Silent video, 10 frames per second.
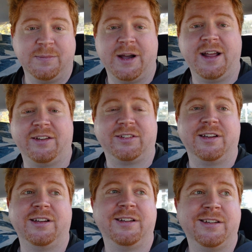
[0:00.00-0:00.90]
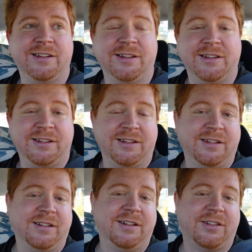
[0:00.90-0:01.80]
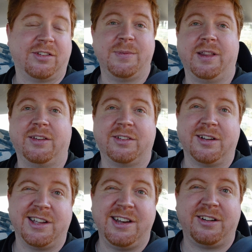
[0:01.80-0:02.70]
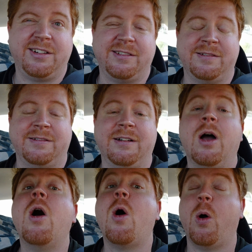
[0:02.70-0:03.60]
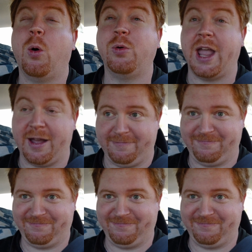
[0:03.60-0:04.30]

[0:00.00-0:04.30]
You might ask, does it smell like skunk in here? Oh yeah.